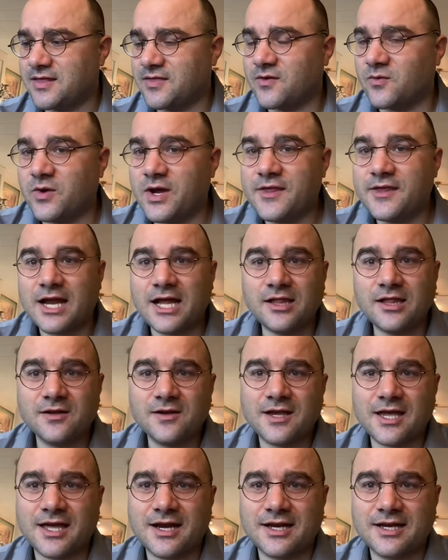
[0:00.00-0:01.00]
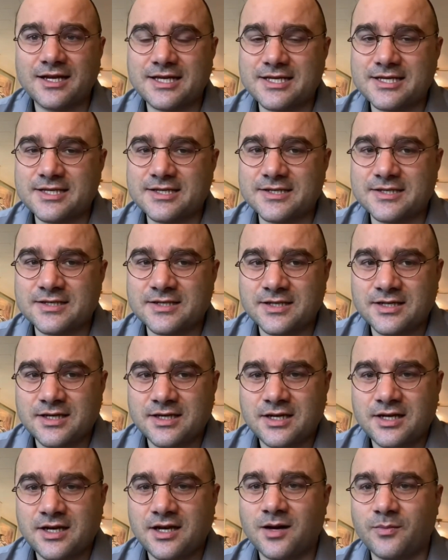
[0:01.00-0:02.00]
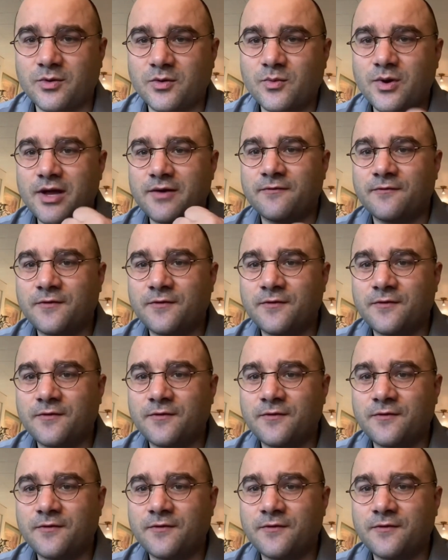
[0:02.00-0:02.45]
the way that I look at it is, number one,